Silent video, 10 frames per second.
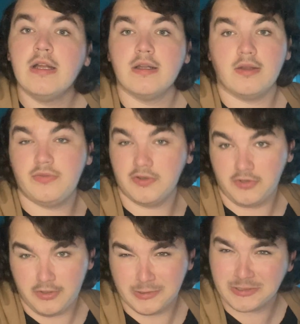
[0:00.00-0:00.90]
a few
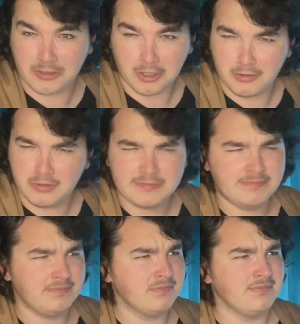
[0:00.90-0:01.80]
years ago,
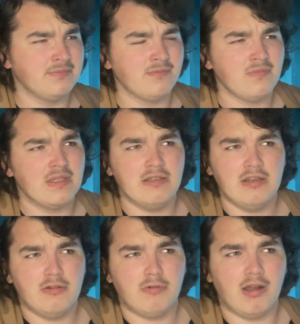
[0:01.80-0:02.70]

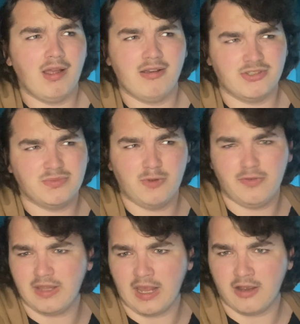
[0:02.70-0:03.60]
while I was
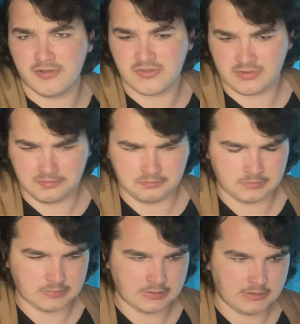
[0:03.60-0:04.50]
moving house,
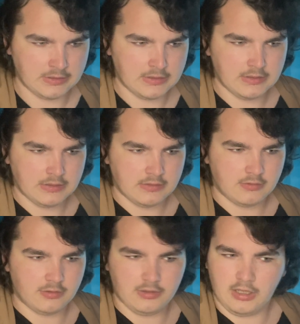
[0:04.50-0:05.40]

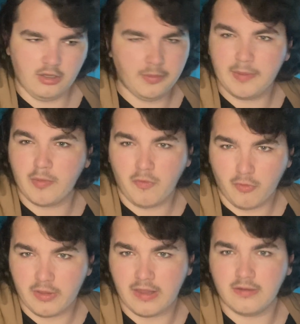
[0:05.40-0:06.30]
a little bit
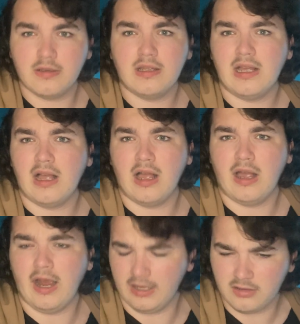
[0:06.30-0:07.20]
before then,
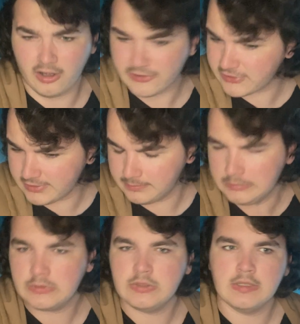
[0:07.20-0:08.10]
I lost him.
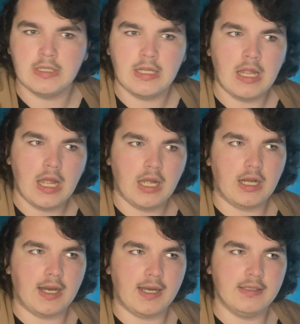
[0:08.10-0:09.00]

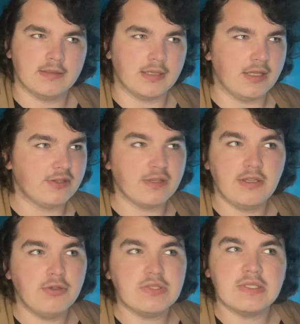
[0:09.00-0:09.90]
I think
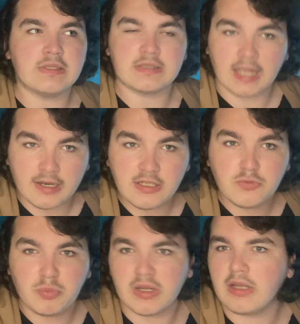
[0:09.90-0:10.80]
it was in an attic,
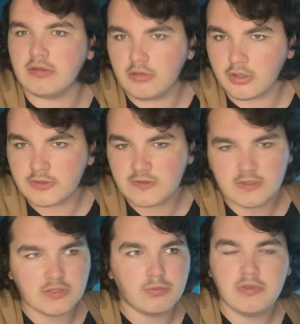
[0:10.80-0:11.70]
but I looked
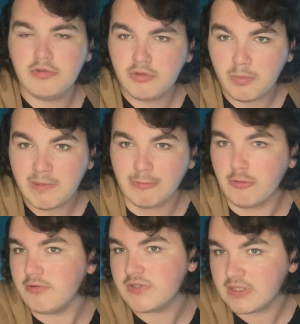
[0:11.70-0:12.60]
because we knew the people
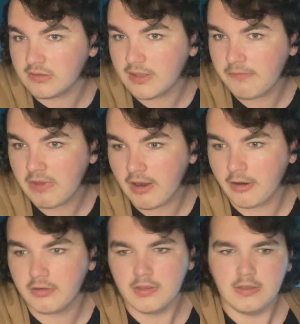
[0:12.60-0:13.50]
who still lived
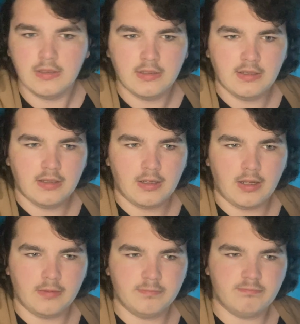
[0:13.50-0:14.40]
there.
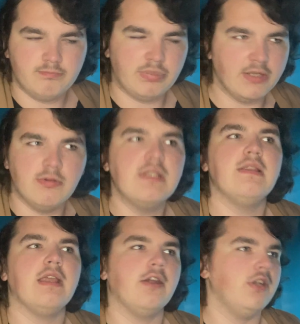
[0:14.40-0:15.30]
But it
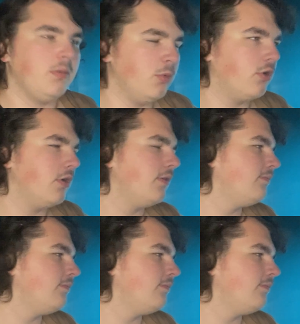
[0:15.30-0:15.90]
wasn't there anymore.